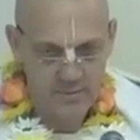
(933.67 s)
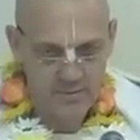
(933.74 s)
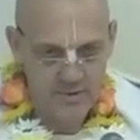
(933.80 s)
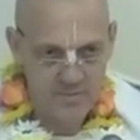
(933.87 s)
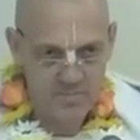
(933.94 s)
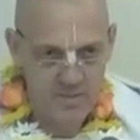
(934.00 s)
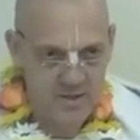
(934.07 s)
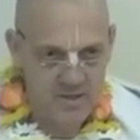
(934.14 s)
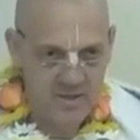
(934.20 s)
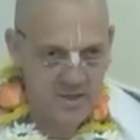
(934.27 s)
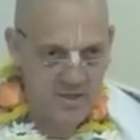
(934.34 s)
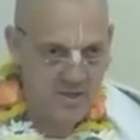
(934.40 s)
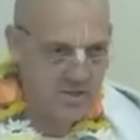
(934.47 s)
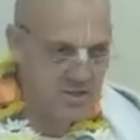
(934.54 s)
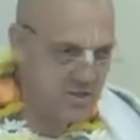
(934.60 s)
This
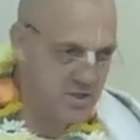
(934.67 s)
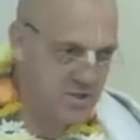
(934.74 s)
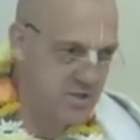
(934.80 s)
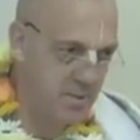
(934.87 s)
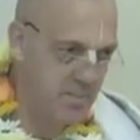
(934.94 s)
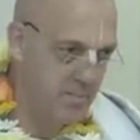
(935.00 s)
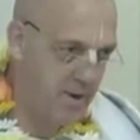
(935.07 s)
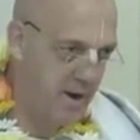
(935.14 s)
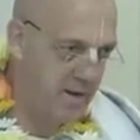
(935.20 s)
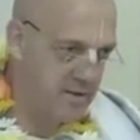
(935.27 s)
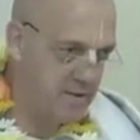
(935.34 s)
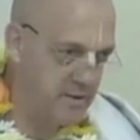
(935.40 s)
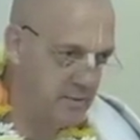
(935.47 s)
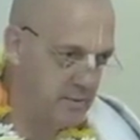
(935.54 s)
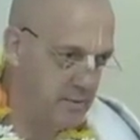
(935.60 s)
meditation is just not
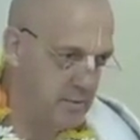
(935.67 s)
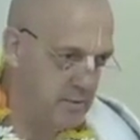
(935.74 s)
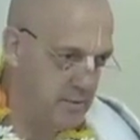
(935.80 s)
practical.